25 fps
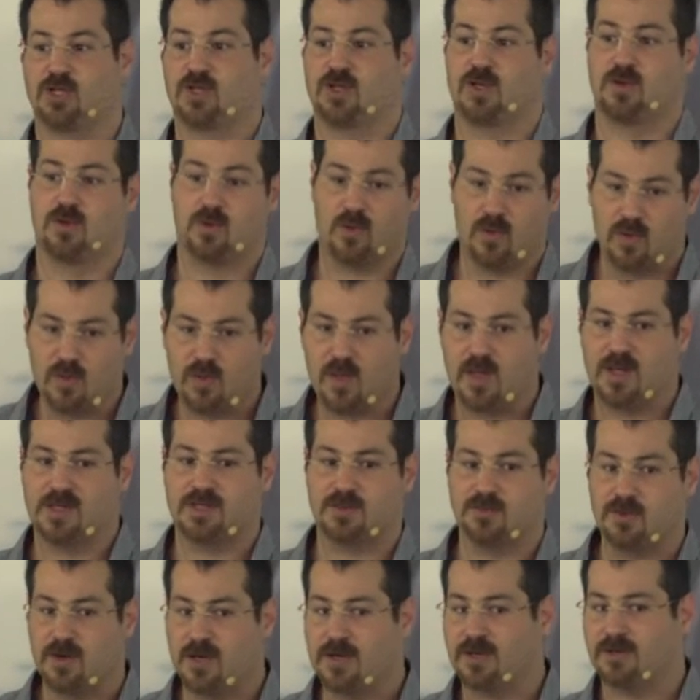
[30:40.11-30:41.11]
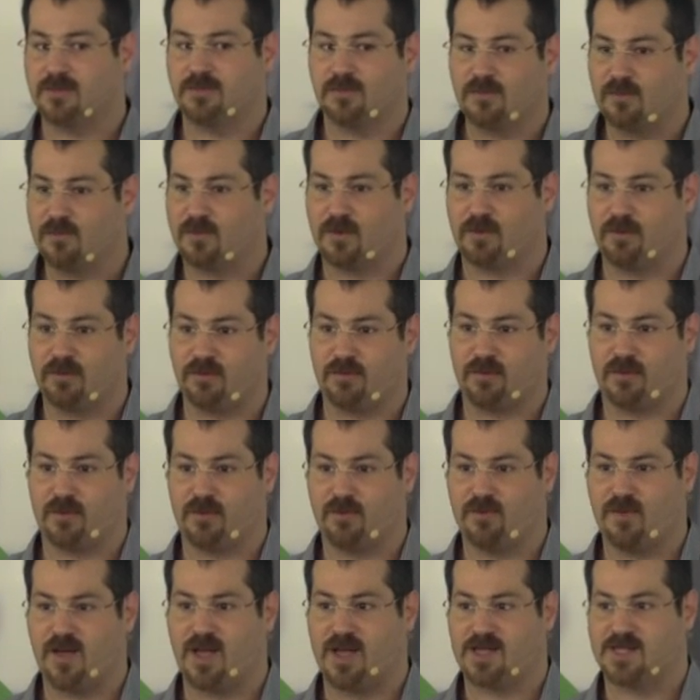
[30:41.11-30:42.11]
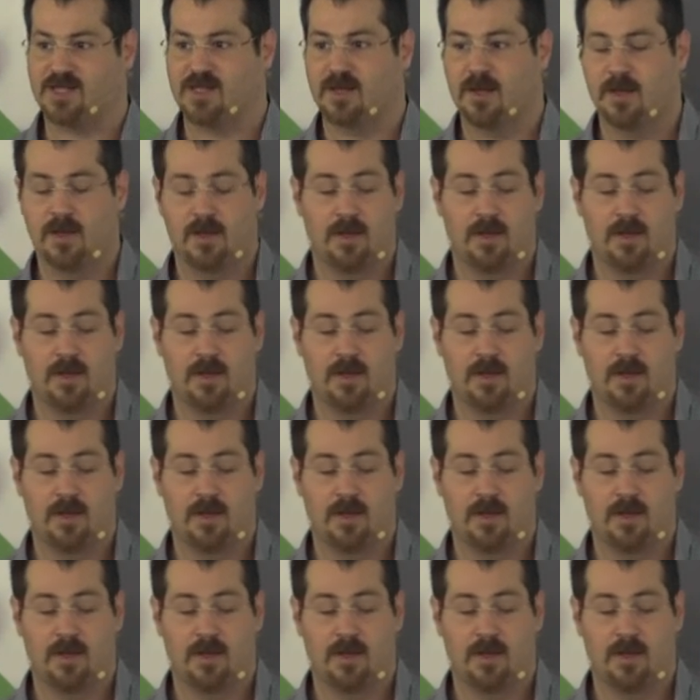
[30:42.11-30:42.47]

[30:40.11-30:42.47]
So things run very, very fast.